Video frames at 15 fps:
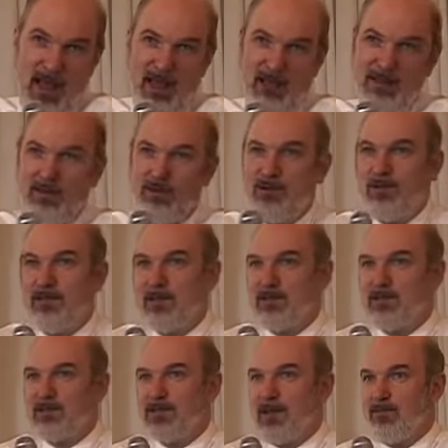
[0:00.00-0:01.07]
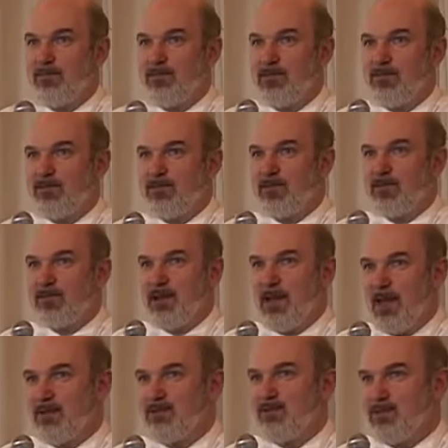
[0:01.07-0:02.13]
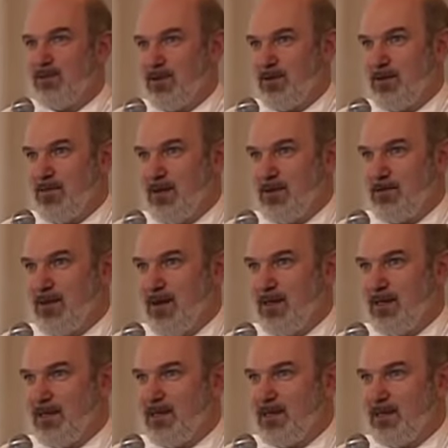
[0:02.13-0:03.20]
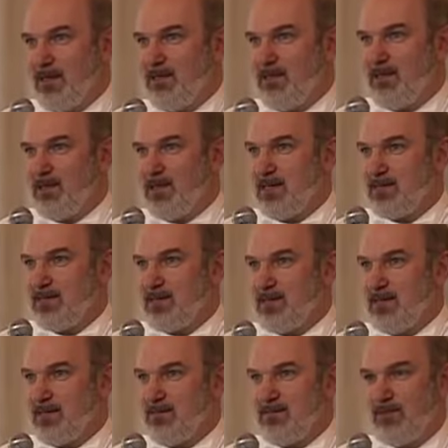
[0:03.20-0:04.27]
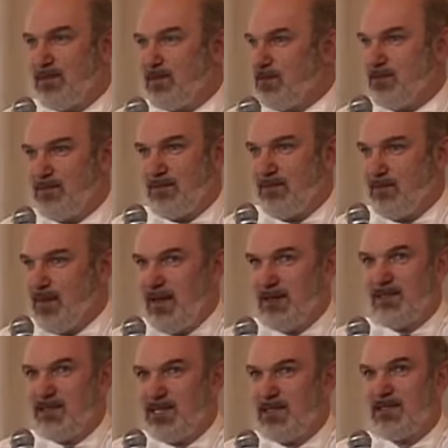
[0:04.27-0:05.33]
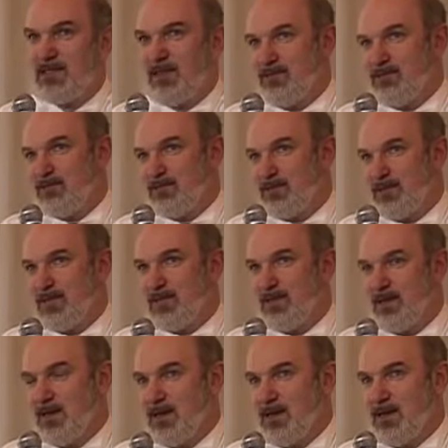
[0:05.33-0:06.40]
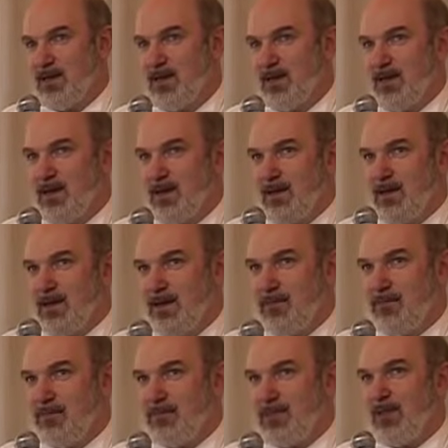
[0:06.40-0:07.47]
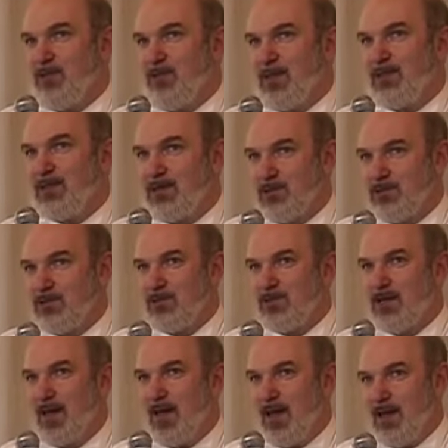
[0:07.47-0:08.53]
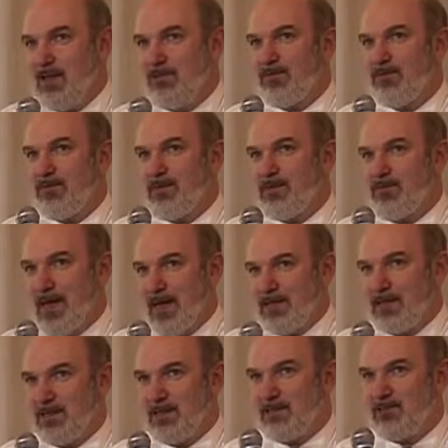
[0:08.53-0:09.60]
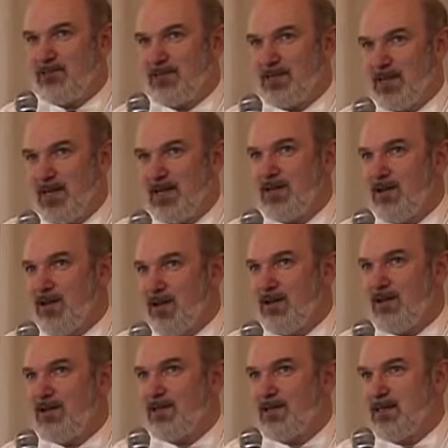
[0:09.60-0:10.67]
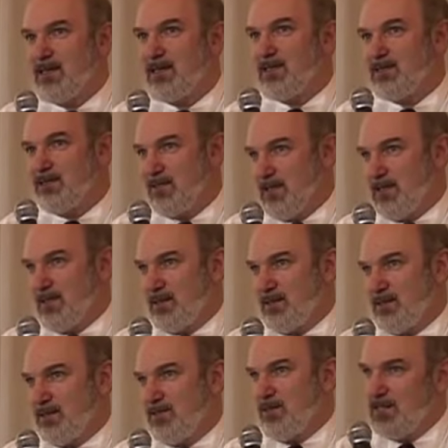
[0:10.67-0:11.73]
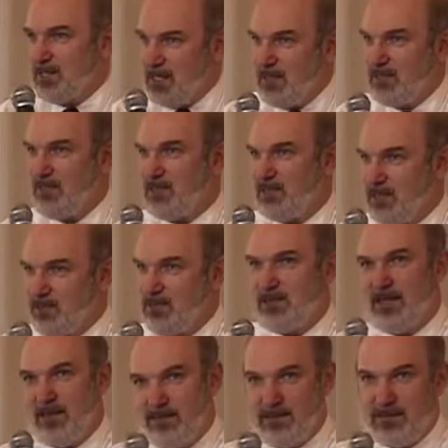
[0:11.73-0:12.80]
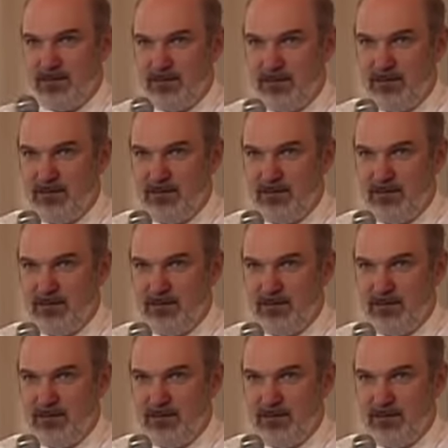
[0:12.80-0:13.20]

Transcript: I know that some people don't like to talk about money and have this as a reason, but you just have to see we don't have the money to train all the leaders we need. We just don't have it.